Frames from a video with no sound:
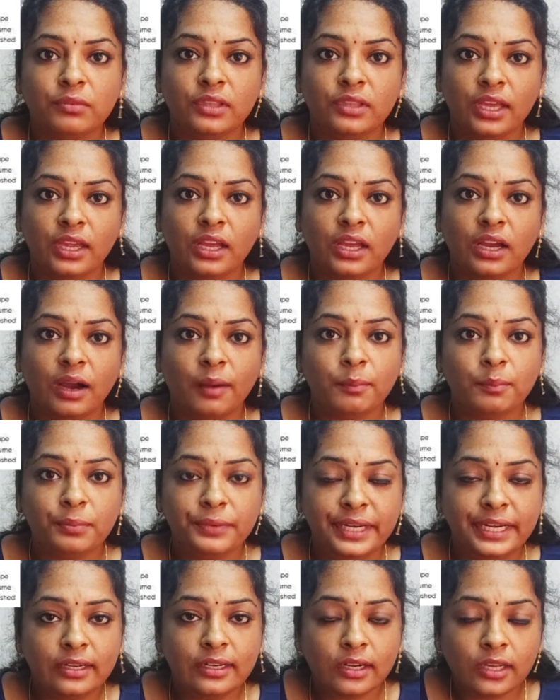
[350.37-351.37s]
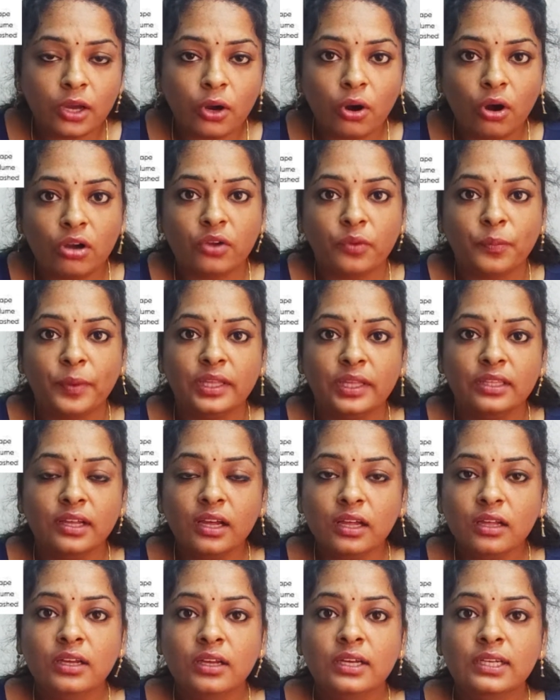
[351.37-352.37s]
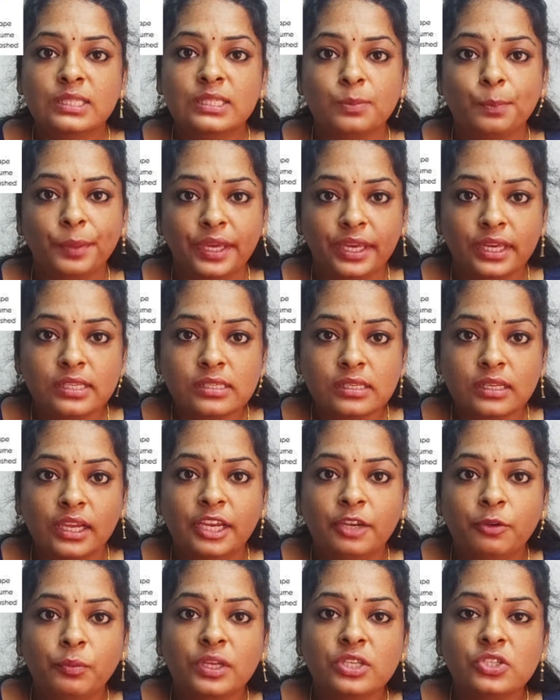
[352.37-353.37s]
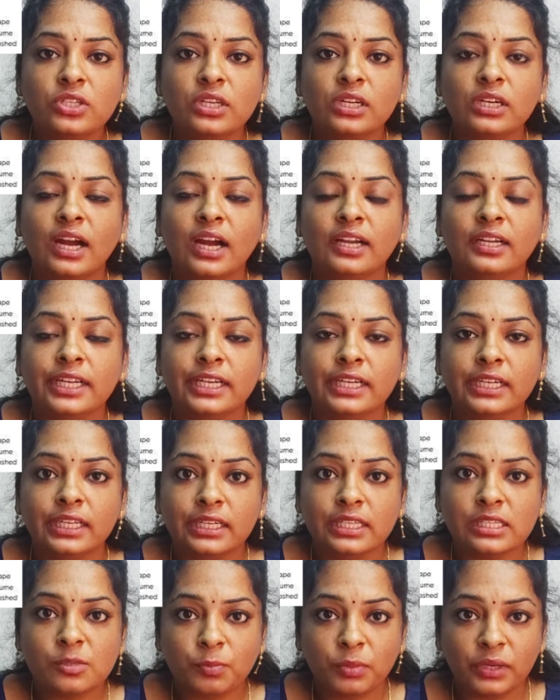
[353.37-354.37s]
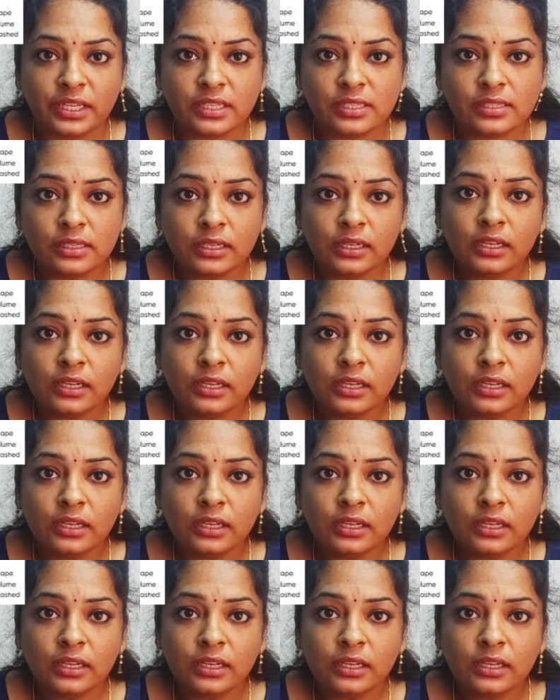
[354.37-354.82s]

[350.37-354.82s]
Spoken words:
They completely occupy the space in which the container is placed,